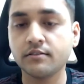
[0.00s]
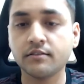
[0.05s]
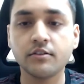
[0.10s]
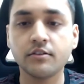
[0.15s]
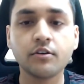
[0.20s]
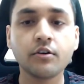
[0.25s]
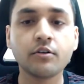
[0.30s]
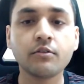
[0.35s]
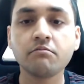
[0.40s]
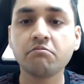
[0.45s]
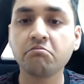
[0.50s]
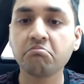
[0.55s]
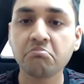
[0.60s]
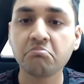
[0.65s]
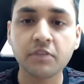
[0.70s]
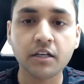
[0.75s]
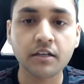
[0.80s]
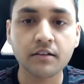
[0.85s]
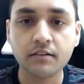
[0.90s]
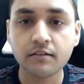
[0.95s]

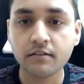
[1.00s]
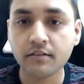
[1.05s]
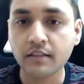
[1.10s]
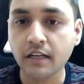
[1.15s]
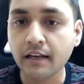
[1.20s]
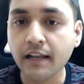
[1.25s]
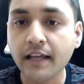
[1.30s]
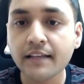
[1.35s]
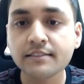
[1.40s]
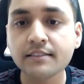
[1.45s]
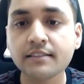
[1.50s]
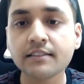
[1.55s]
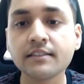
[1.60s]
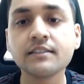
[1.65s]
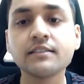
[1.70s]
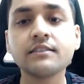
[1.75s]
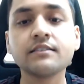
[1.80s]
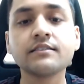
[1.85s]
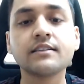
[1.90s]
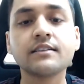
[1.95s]
the
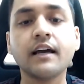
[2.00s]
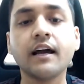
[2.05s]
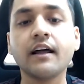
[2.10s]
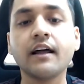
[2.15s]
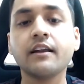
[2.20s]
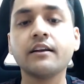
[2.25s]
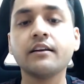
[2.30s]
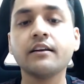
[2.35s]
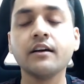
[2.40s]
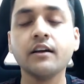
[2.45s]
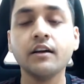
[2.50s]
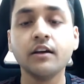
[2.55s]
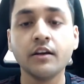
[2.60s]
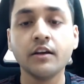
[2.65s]
lessons and